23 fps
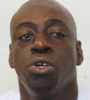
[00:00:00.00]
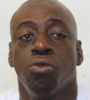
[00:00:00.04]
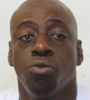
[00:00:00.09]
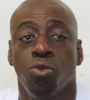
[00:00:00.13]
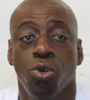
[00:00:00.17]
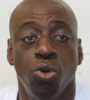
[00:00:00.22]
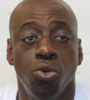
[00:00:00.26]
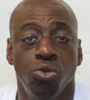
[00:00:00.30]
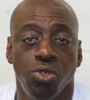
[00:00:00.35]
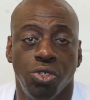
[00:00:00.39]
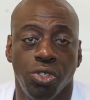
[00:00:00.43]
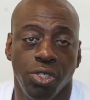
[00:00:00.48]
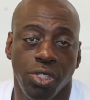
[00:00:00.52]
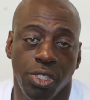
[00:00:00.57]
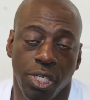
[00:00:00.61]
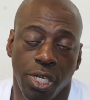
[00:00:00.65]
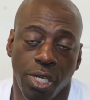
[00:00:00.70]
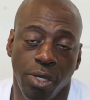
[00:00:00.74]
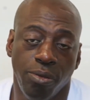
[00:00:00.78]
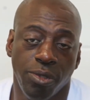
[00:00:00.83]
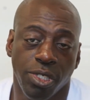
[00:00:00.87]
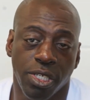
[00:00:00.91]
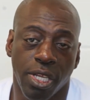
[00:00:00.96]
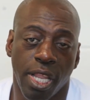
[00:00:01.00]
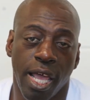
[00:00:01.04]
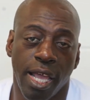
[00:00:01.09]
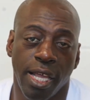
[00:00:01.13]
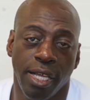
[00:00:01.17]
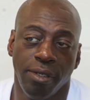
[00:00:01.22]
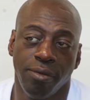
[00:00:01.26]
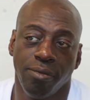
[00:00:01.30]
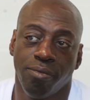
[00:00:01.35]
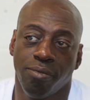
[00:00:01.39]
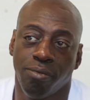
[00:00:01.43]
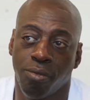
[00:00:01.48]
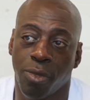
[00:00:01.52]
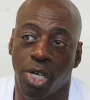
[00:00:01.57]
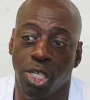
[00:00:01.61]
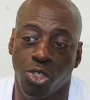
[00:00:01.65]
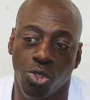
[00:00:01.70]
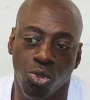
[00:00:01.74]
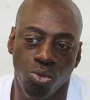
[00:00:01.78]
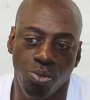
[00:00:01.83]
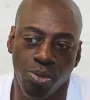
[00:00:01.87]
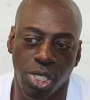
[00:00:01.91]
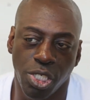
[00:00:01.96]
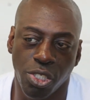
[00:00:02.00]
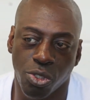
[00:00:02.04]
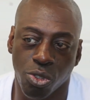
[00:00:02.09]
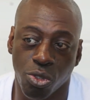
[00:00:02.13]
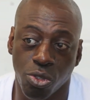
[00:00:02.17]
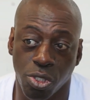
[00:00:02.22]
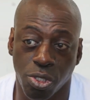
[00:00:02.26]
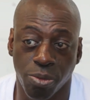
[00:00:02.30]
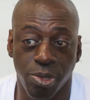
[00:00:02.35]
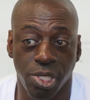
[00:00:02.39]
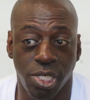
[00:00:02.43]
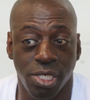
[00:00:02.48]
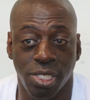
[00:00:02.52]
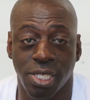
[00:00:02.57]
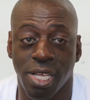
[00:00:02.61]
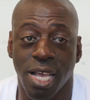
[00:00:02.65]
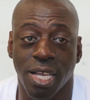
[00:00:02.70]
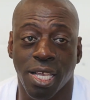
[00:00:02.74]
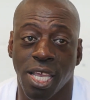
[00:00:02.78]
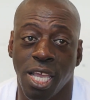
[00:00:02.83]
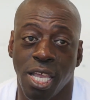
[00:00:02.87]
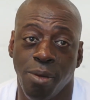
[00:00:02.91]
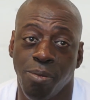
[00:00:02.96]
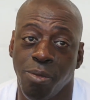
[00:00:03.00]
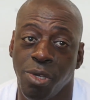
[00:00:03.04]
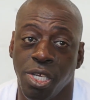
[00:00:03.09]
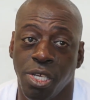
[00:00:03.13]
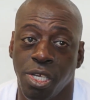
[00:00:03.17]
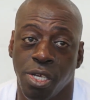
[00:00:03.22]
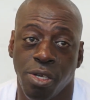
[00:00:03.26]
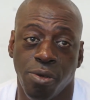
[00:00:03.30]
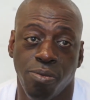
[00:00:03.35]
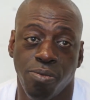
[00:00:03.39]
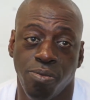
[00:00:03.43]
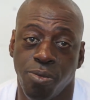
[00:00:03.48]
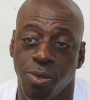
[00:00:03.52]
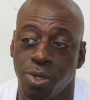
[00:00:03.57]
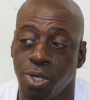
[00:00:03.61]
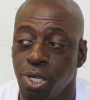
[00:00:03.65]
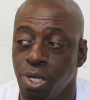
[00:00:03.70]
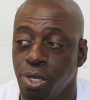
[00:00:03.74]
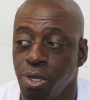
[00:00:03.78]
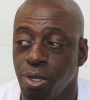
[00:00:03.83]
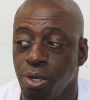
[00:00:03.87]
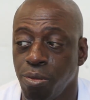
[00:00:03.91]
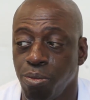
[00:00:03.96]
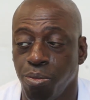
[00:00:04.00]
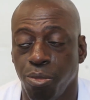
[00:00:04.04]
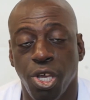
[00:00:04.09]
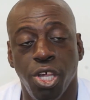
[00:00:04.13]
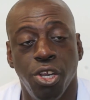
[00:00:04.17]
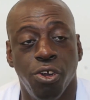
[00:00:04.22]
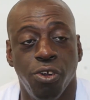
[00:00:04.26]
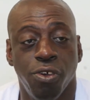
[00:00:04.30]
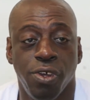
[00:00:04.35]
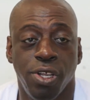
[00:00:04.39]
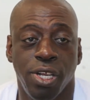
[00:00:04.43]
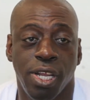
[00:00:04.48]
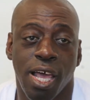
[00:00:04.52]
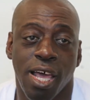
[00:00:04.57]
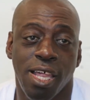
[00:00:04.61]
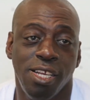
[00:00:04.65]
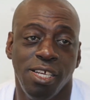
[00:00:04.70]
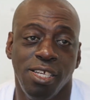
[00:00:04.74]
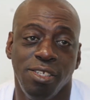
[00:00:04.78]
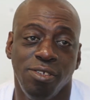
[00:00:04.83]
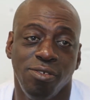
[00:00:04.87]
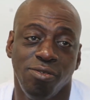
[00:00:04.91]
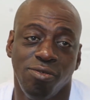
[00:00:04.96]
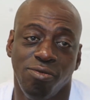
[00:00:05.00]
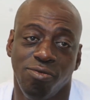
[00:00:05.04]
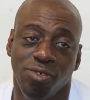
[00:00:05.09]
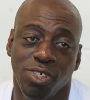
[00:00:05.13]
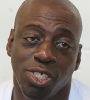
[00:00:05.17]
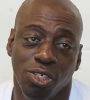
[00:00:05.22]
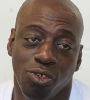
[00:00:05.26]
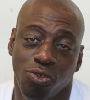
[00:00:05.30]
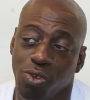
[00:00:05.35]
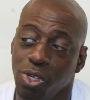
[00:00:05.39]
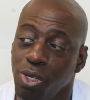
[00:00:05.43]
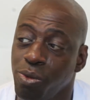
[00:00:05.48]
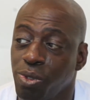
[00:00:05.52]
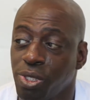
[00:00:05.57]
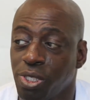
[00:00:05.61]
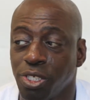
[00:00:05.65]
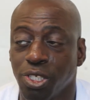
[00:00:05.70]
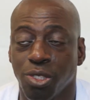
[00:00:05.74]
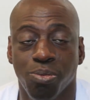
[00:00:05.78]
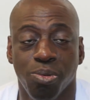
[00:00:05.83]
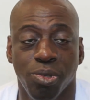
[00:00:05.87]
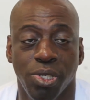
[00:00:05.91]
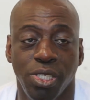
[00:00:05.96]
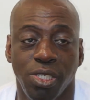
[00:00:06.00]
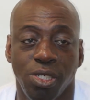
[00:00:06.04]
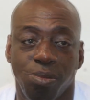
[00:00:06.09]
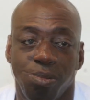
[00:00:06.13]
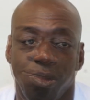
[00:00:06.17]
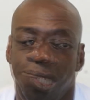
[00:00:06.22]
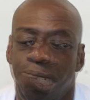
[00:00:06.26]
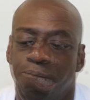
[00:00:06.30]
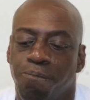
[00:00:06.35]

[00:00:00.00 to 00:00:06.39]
Roach, they was like my two mentors because I came in here bitter and I didn't agree with this place.